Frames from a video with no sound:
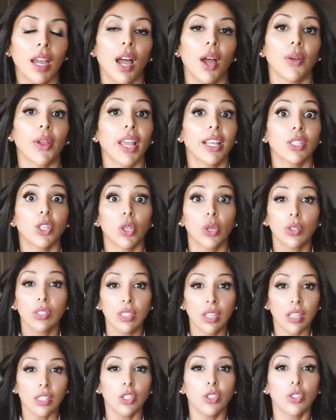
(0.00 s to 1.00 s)
Okay, so
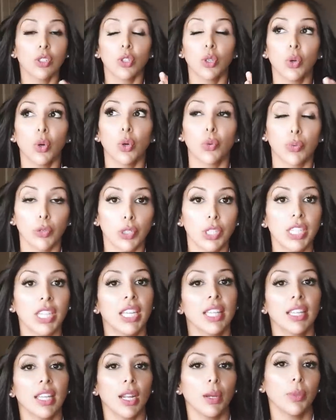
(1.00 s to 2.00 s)
your
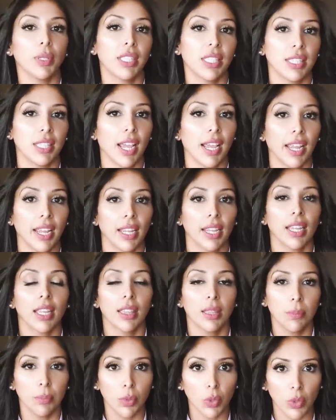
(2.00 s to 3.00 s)
routine that I would say
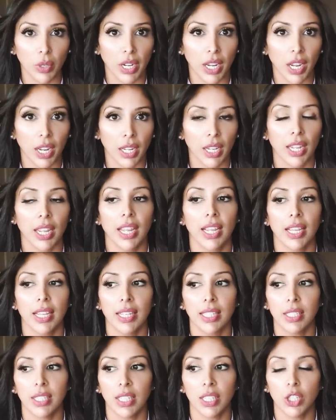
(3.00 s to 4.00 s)
in the morning
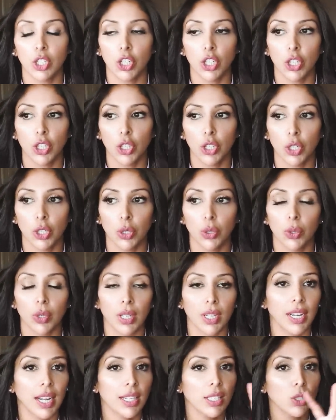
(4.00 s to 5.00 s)
is
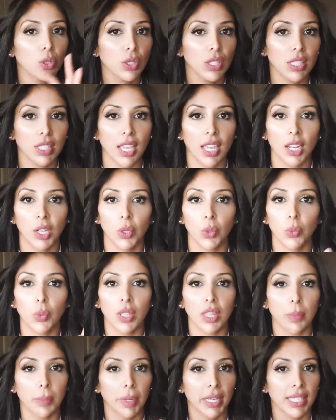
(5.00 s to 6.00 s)
to cleanse your skin
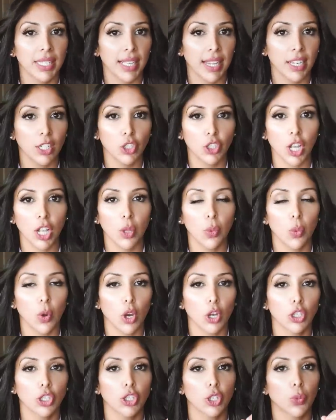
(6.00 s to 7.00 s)
with a micellar gel
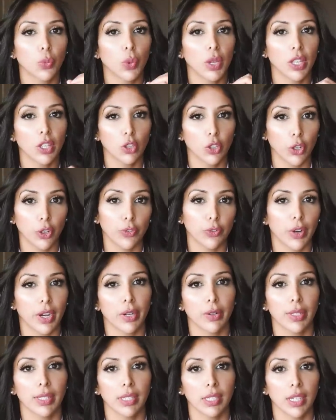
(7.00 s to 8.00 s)
wash with no
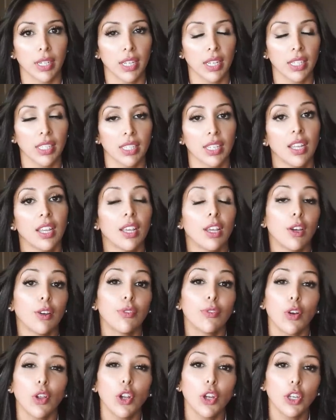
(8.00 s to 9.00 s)
fragrance in it,
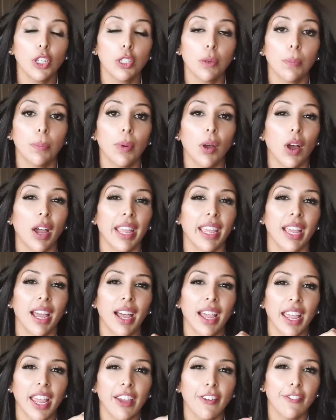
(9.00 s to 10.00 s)
followed by
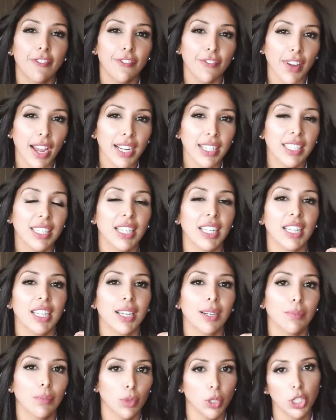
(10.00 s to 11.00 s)
a
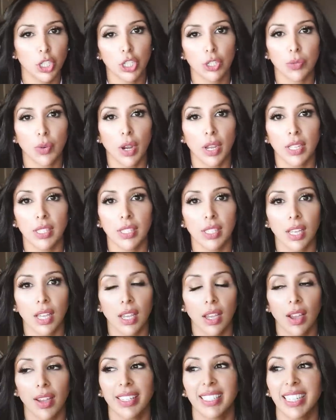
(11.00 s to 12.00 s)
fatty
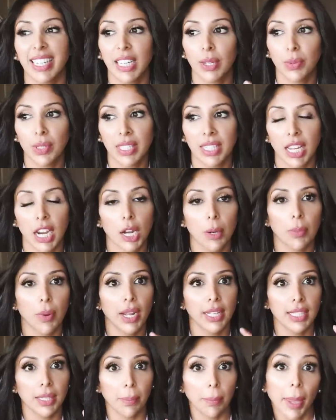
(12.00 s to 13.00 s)
moisturizer, ideally with
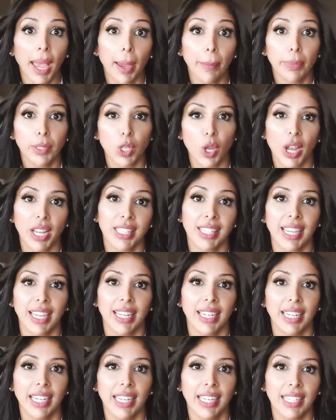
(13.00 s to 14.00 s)
ceramides and peptides
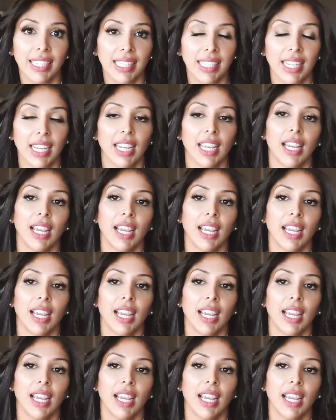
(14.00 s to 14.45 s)
in it,